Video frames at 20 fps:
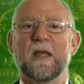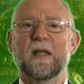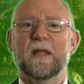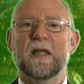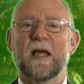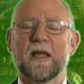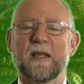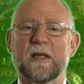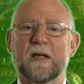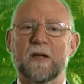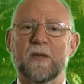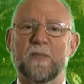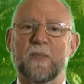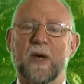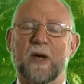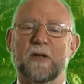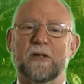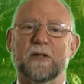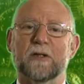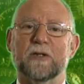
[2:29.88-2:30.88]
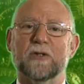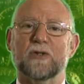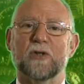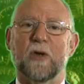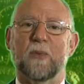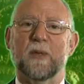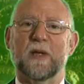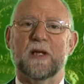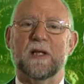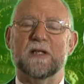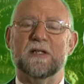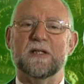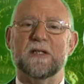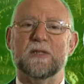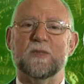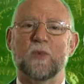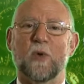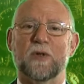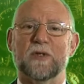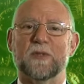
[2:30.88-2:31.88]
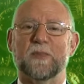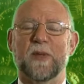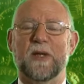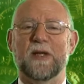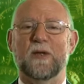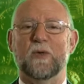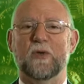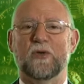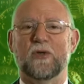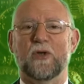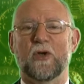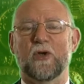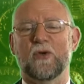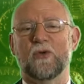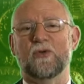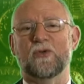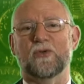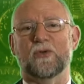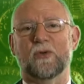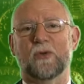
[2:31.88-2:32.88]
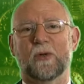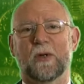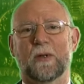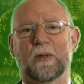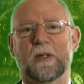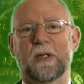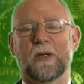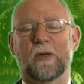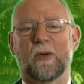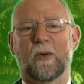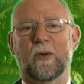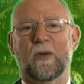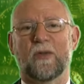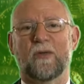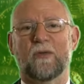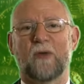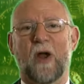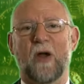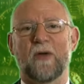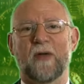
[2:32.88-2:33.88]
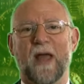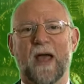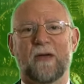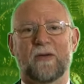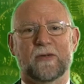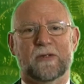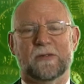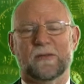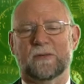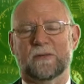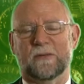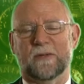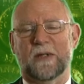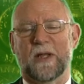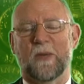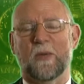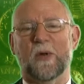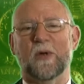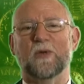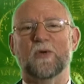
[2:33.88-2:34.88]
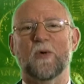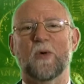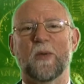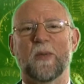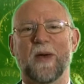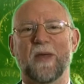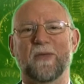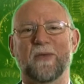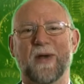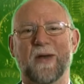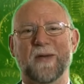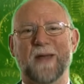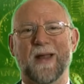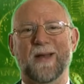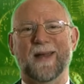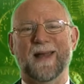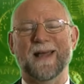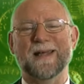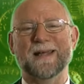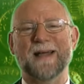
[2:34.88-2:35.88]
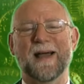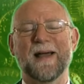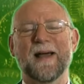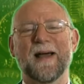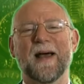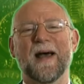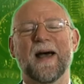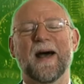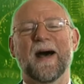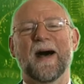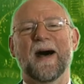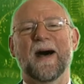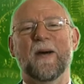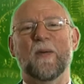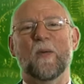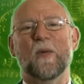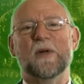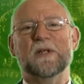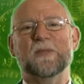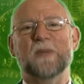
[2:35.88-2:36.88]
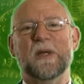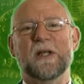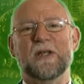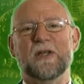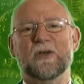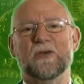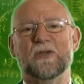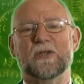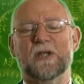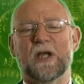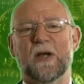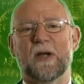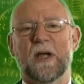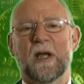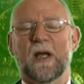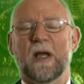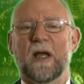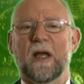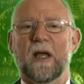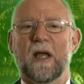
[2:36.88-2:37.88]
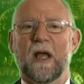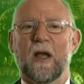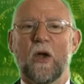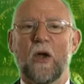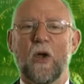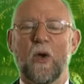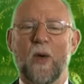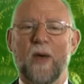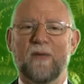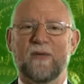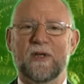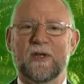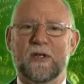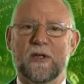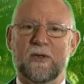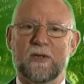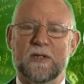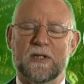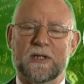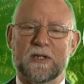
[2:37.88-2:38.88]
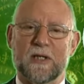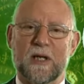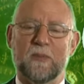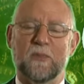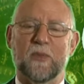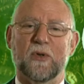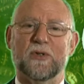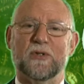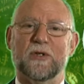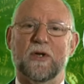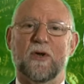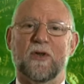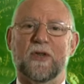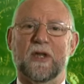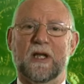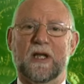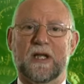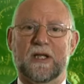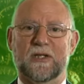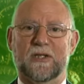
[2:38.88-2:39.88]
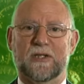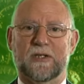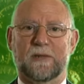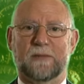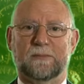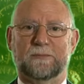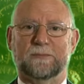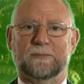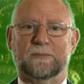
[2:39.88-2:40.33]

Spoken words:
The other component of the shopping list is what's been used or thrown out. Well, we'll talk about thrown out later. What's been used. So whoever uses it puts it on the list.